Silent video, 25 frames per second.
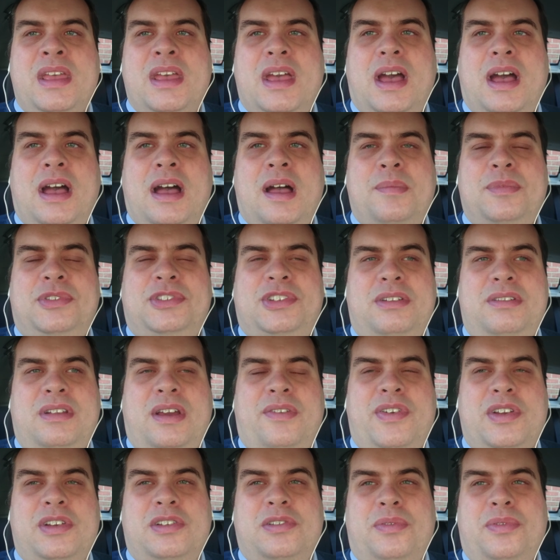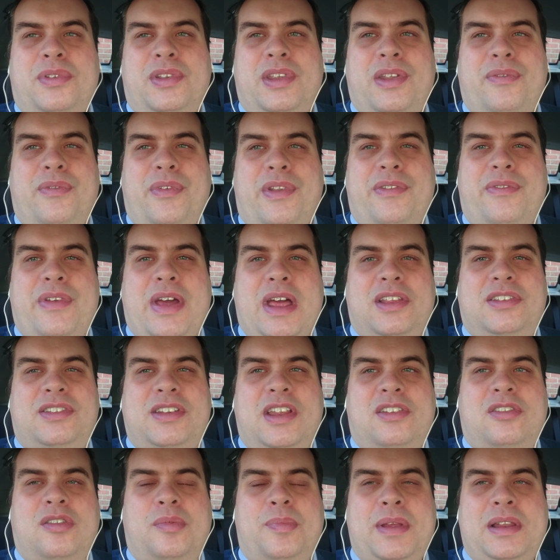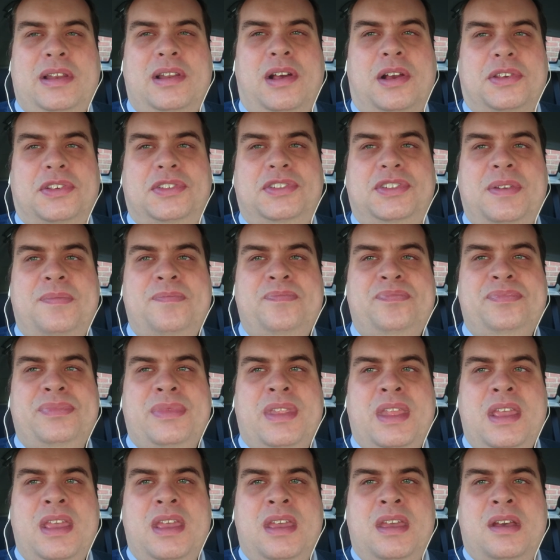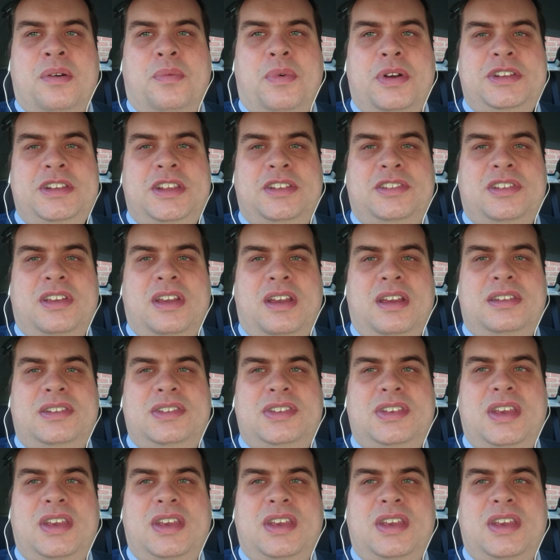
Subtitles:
So nothing will, in that sense, will be lost, which is good.